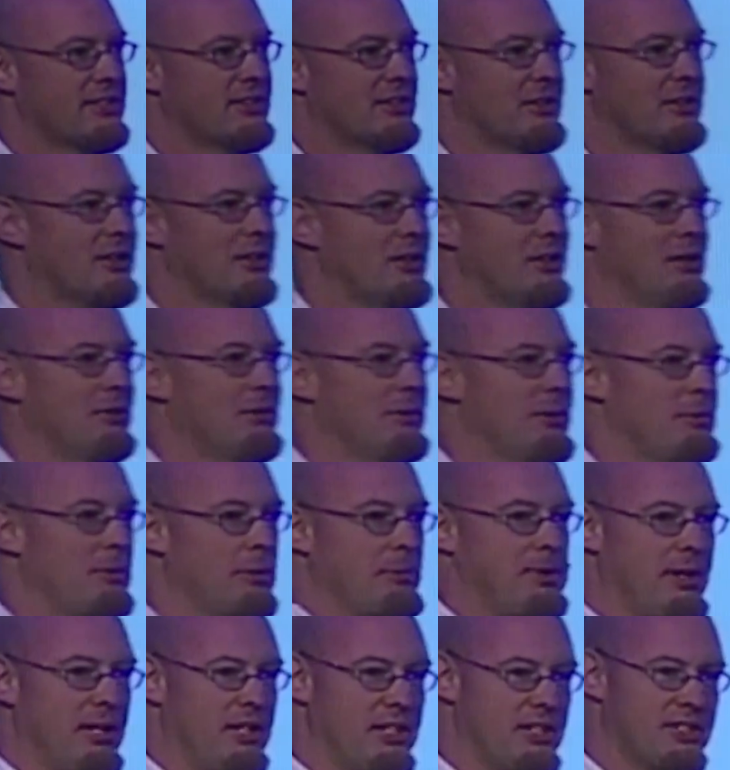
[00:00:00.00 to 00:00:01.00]
Remember,
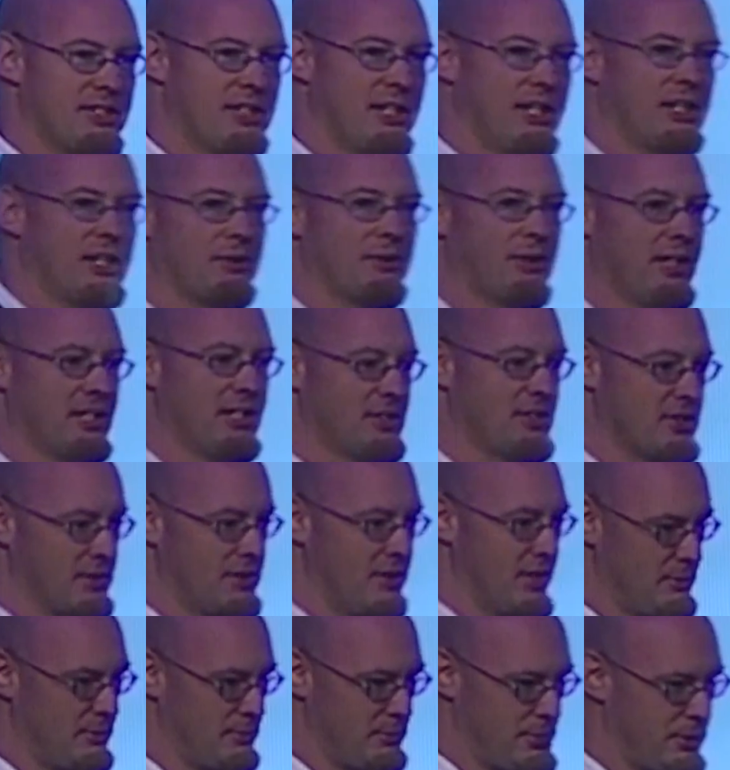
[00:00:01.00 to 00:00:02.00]
polysaccharides are like
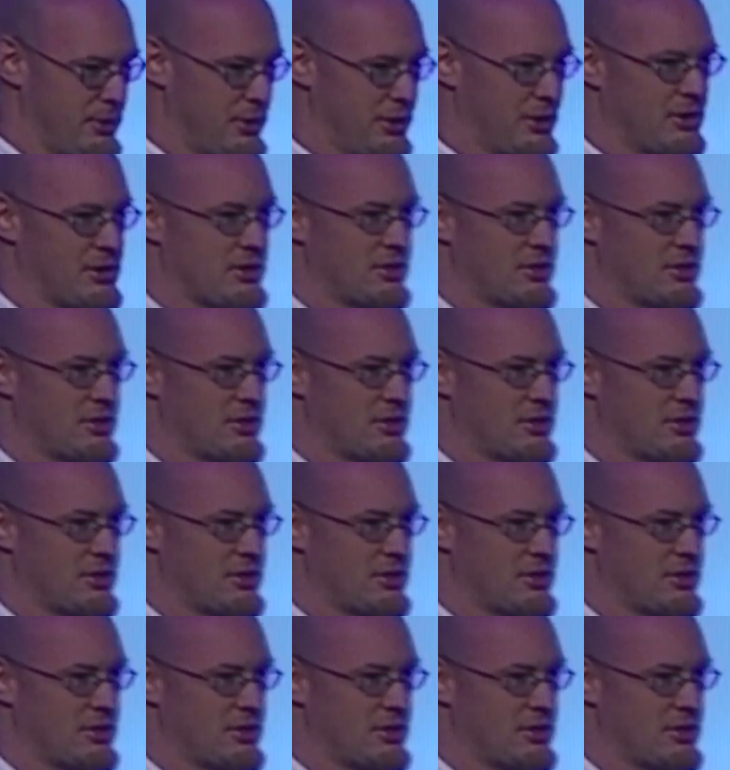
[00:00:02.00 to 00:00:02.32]
books that